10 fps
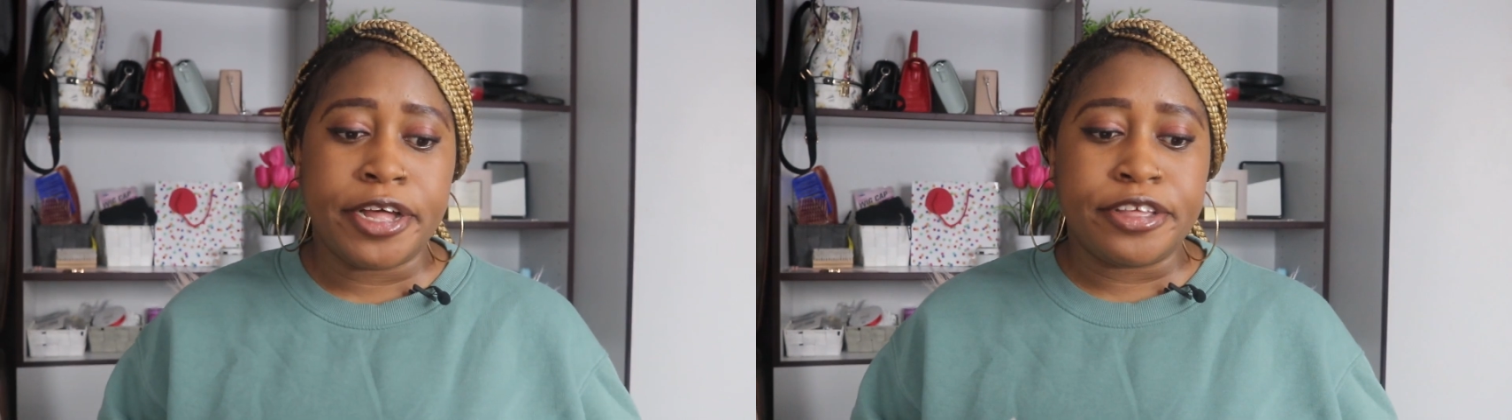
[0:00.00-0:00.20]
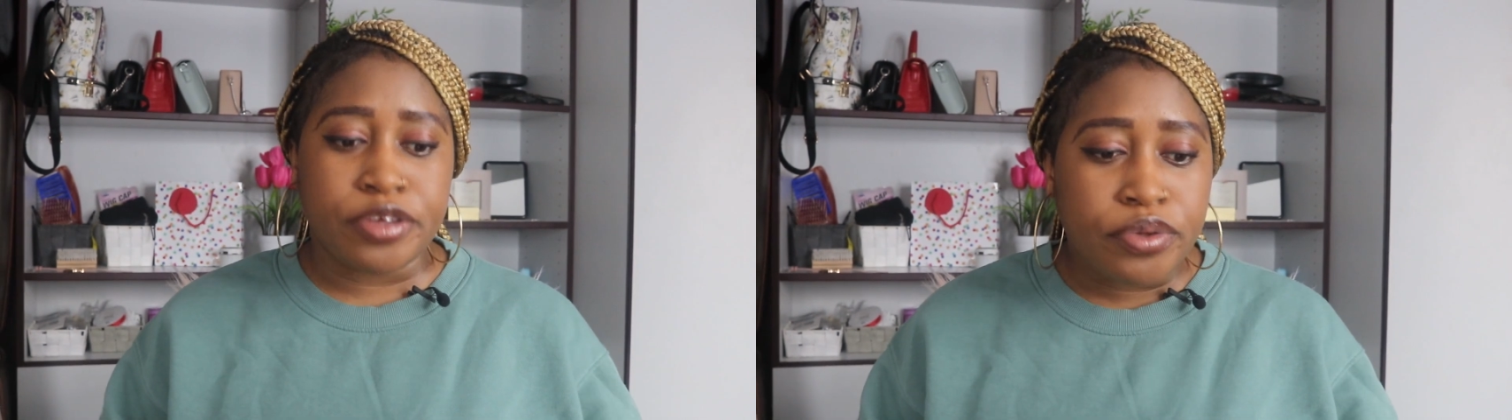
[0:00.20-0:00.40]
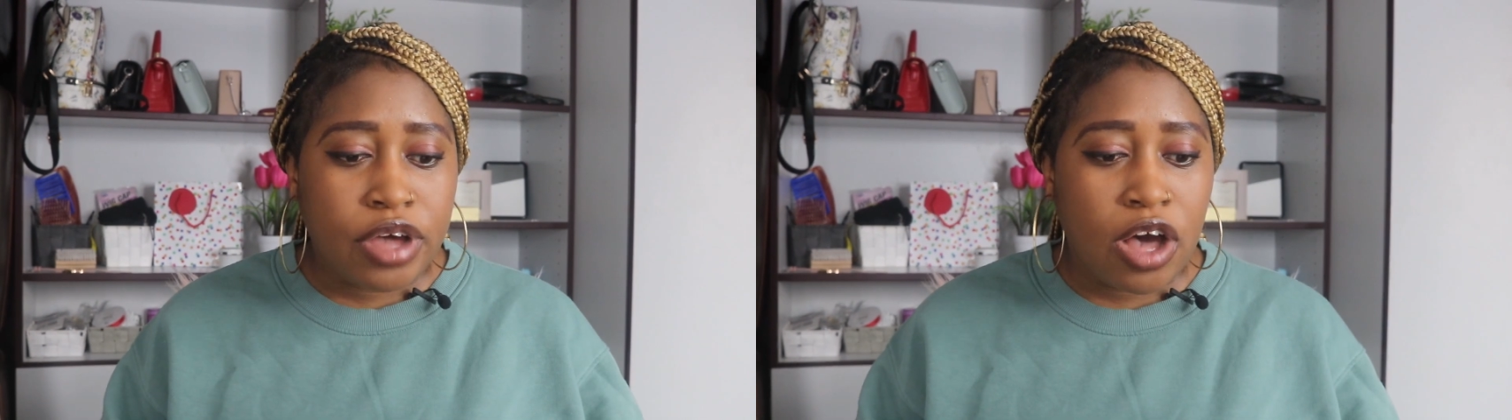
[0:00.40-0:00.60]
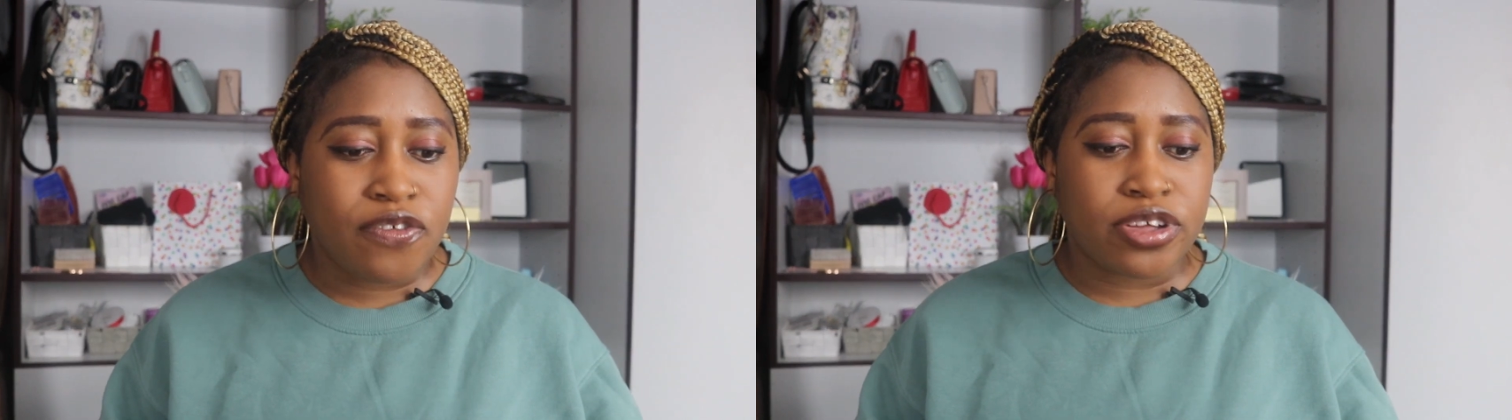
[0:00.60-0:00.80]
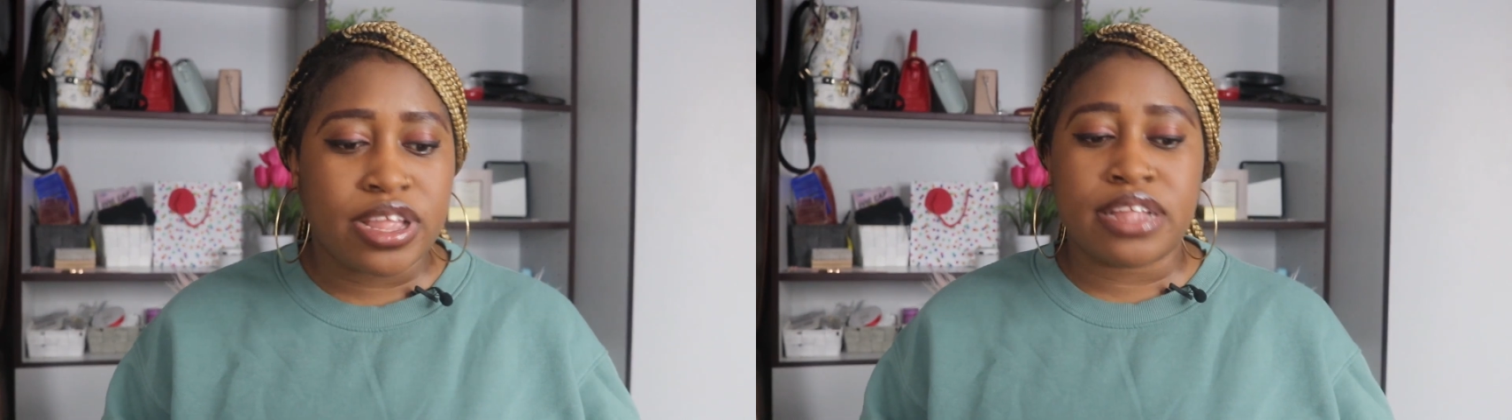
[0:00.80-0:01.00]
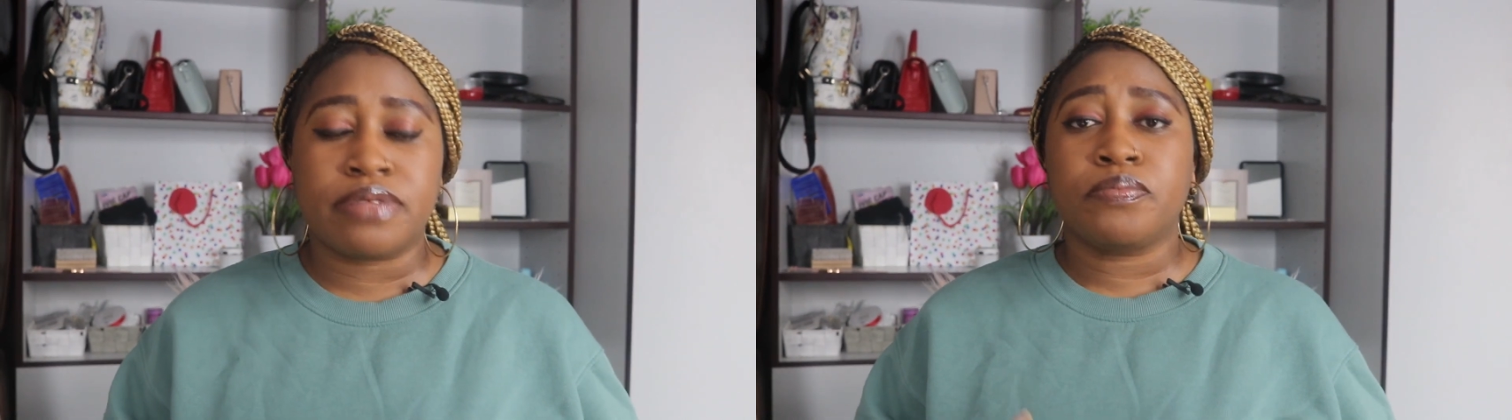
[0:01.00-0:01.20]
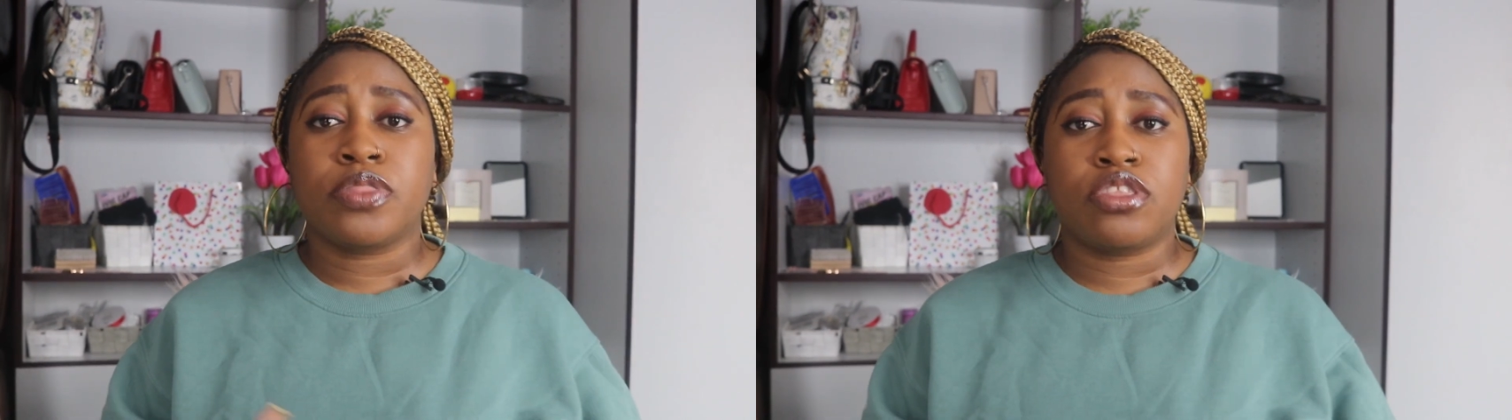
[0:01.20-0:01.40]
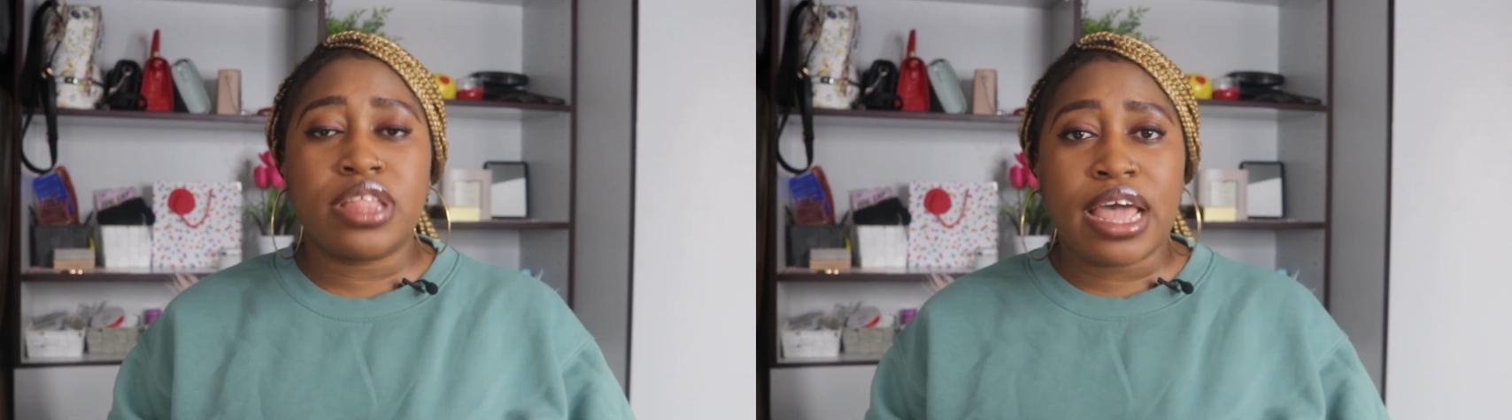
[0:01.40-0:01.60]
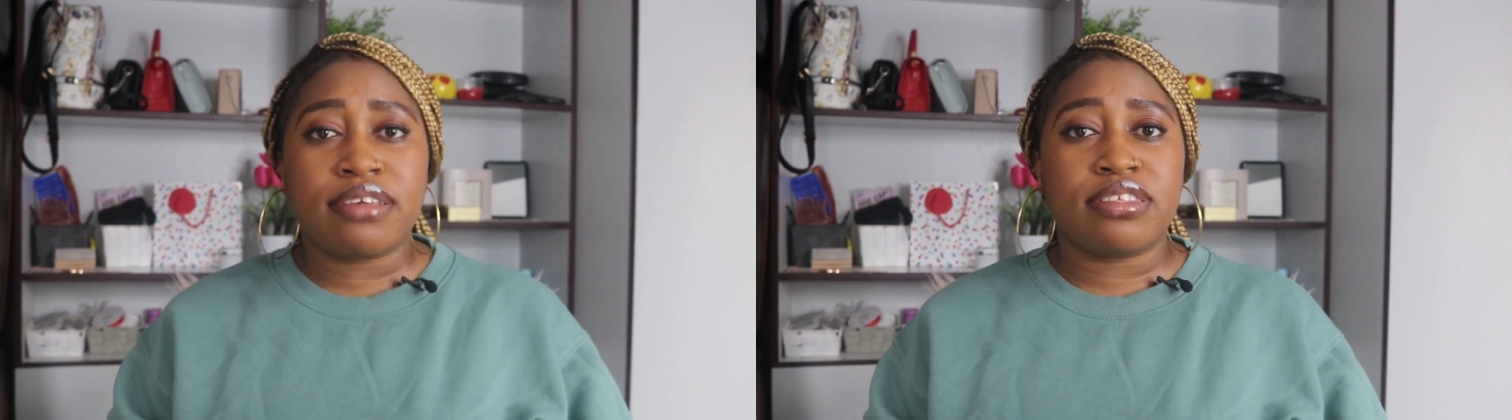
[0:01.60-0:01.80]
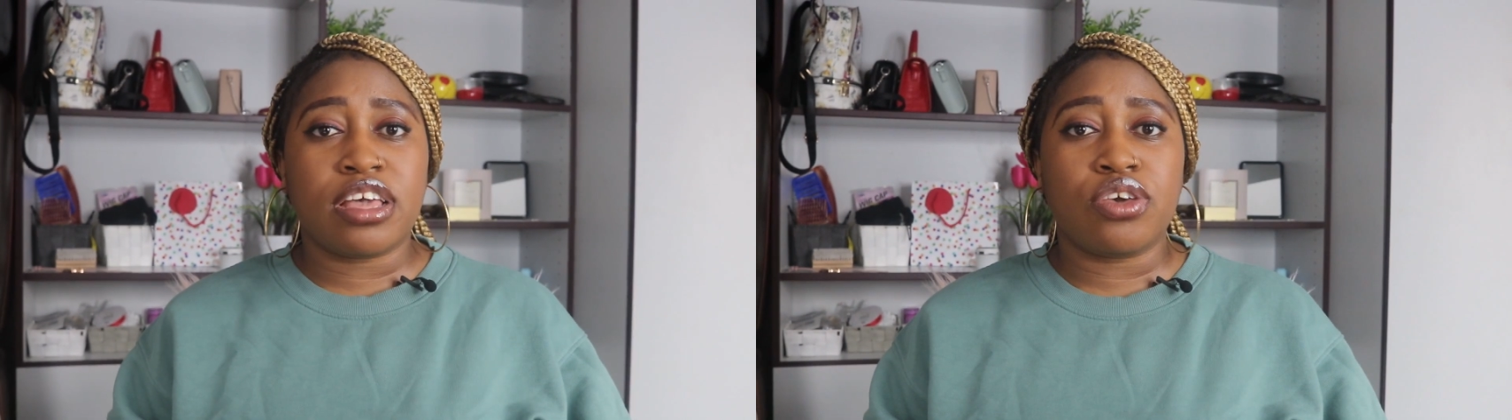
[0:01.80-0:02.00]
So look out for that. The
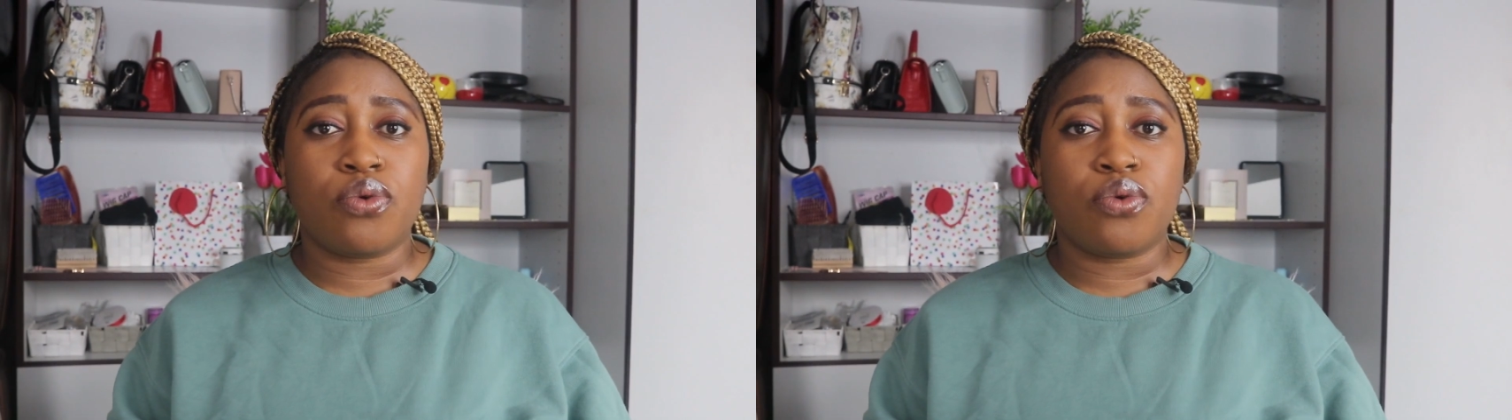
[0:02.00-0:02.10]
next thing you